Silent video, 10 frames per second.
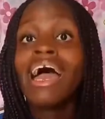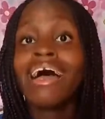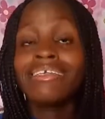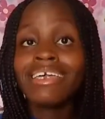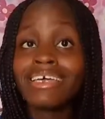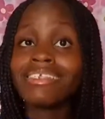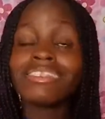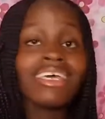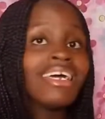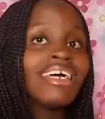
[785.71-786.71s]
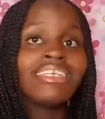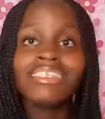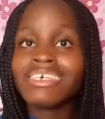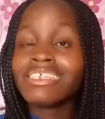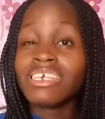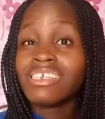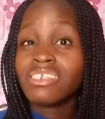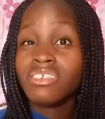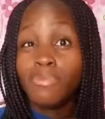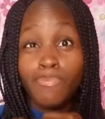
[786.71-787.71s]
And yes, this
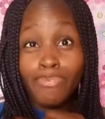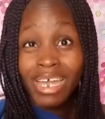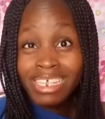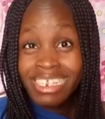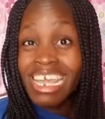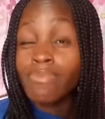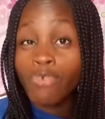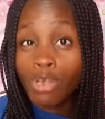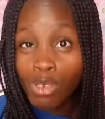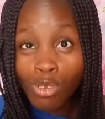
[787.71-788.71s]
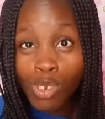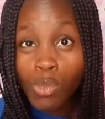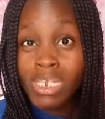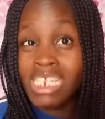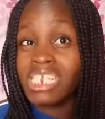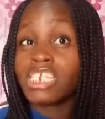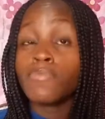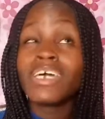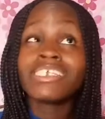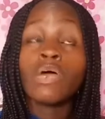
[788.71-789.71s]
is the best time for you to do it. This is the
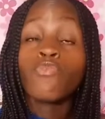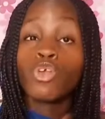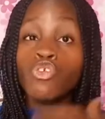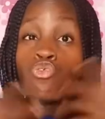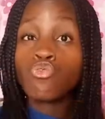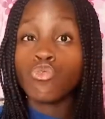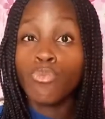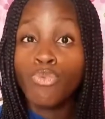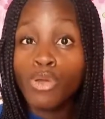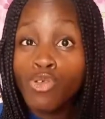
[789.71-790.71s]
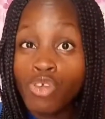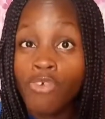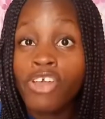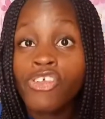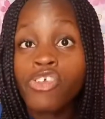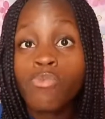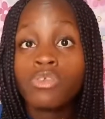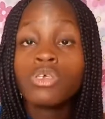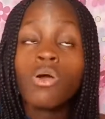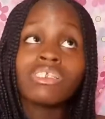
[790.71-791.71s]
best time for you to build your relationship
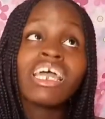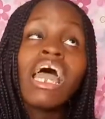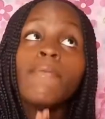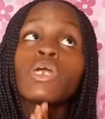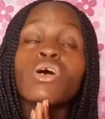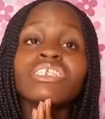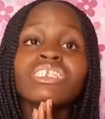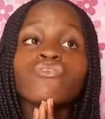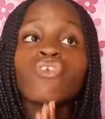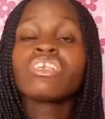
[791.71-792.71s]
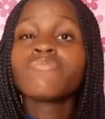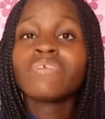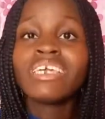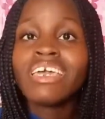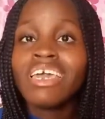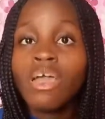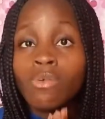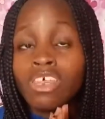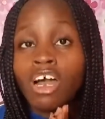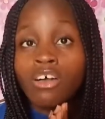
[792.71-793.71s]
with God, because trust me,
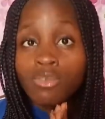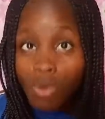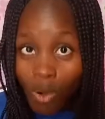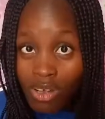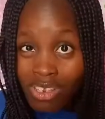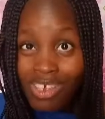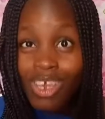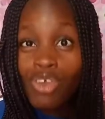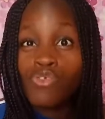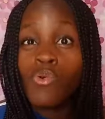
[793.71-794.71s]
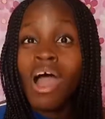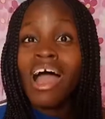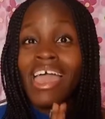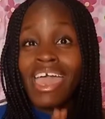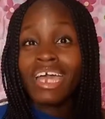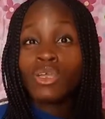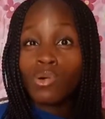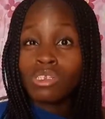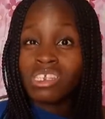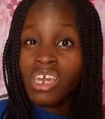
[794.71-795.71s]
without God, you are
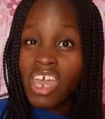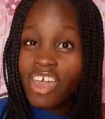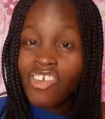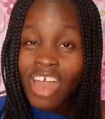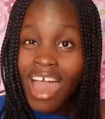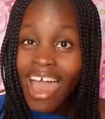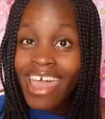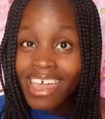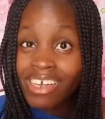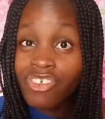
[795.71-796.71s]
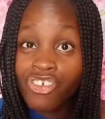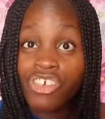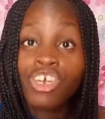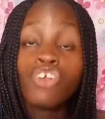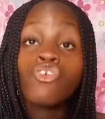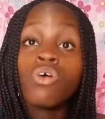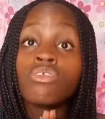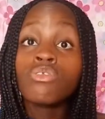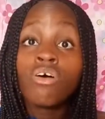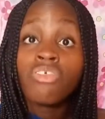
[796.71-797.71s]
N-O-T-H-I-N-G. You
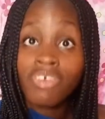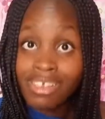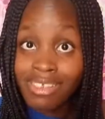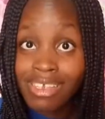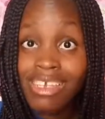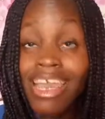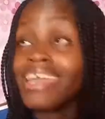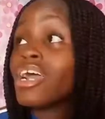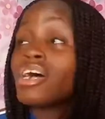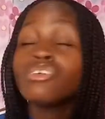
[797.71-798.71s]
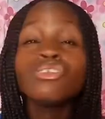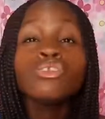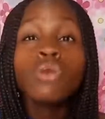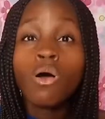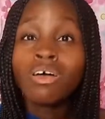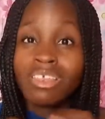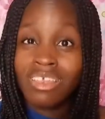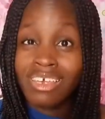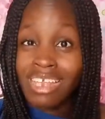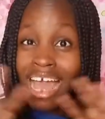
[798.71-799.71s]
are nothing. Yeah,
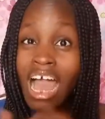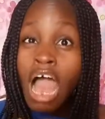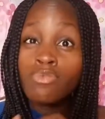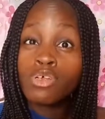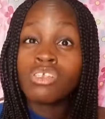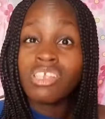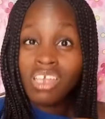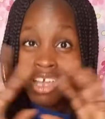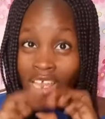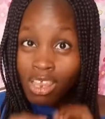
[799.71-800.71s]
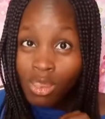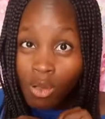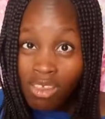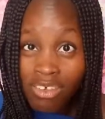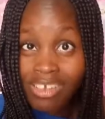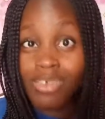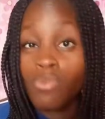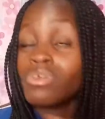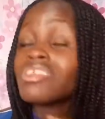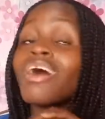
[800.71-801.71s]
nothing. Absolutely nothing
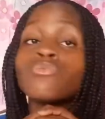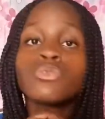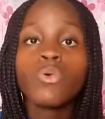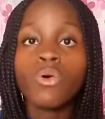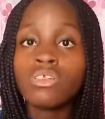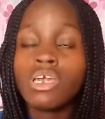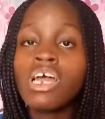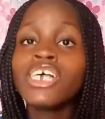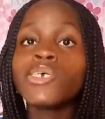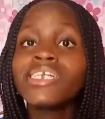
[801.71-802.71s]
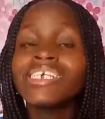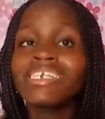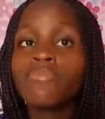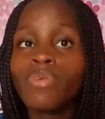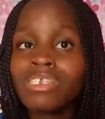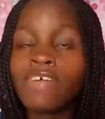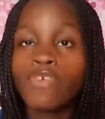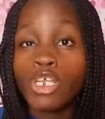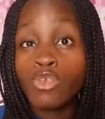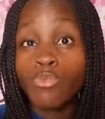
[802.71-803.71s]
without God. So it is important
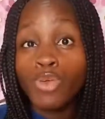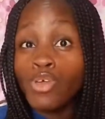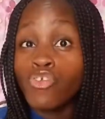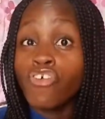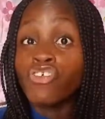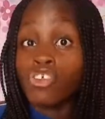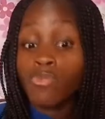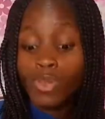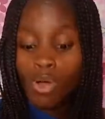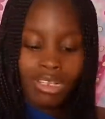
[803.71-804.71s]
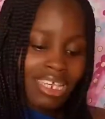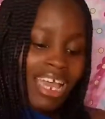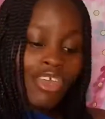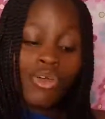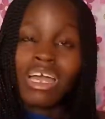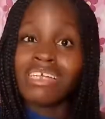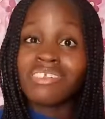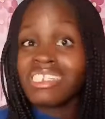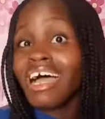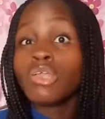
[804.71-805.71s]
for you to build your relationship with God. You can
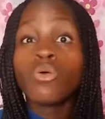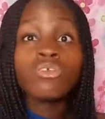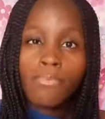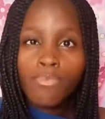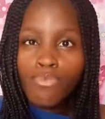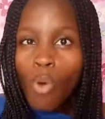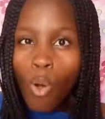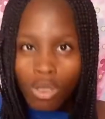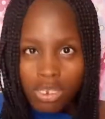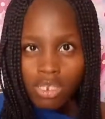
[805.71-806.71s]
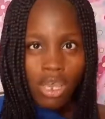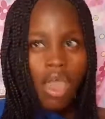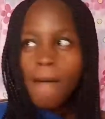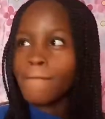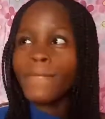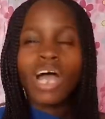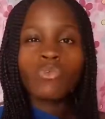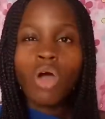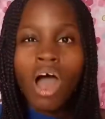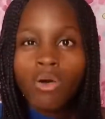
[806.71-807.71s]
download books,
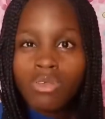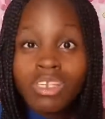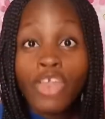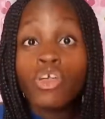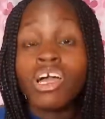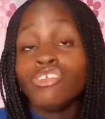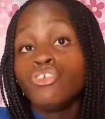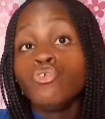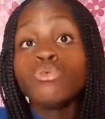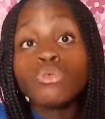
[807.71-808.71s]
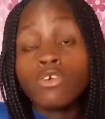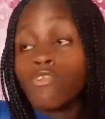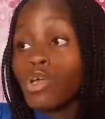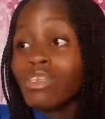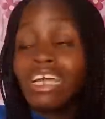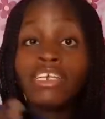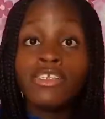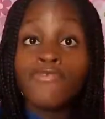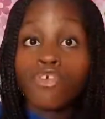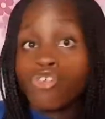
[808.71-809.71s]
manuals that you can use for your daily
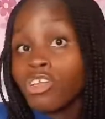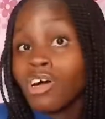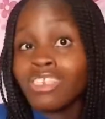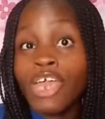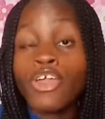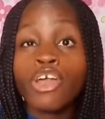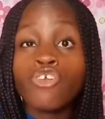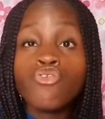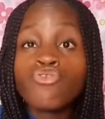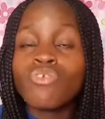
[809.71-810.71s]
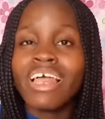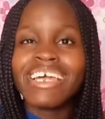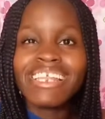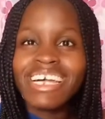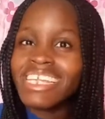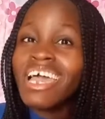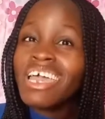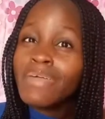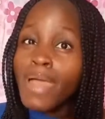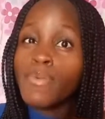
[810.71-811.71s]
devotionals, that you can use to like learn.
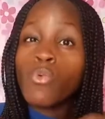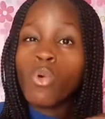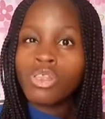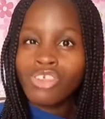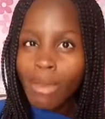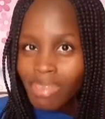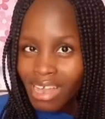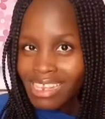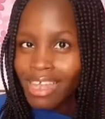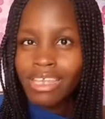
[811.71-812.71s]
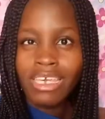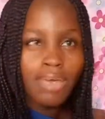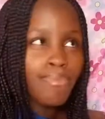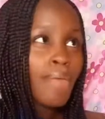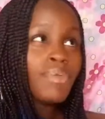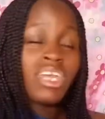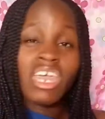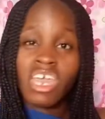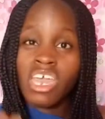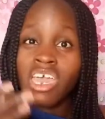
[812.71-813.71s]
It might be one chapter daily, it might be
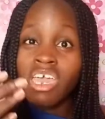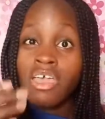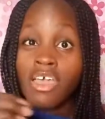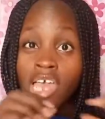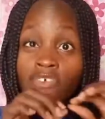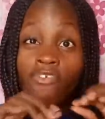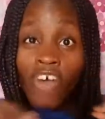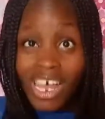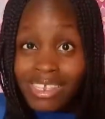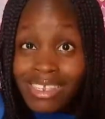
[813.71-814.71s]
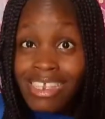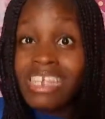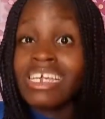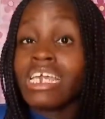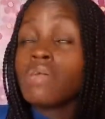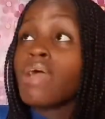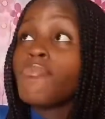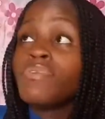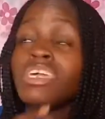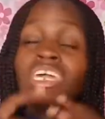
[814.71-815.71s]
a verse daily, it
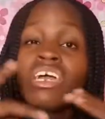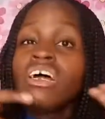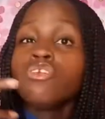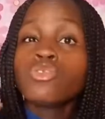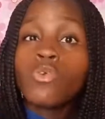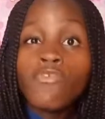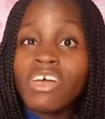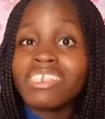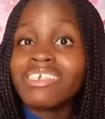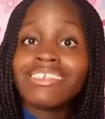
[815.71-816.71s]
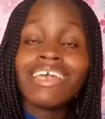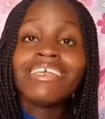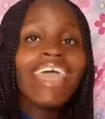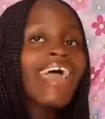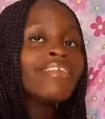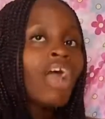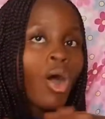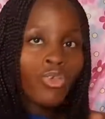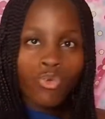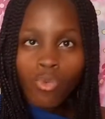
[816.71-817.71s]
might be 2 verses daily,
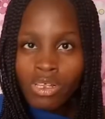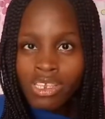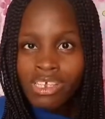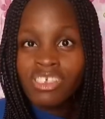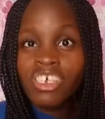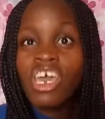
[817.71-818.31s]
anyhow you want it.